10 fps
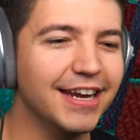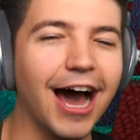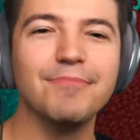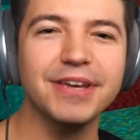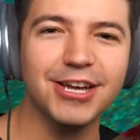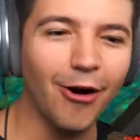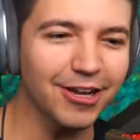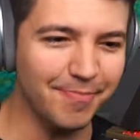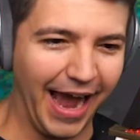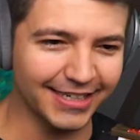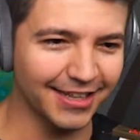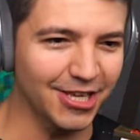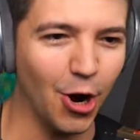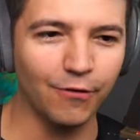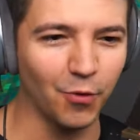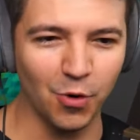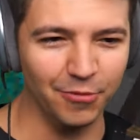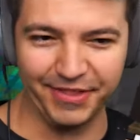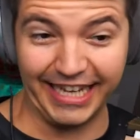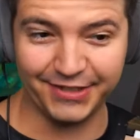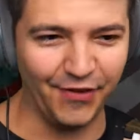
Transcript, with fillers: not be going back to the overworld, but that's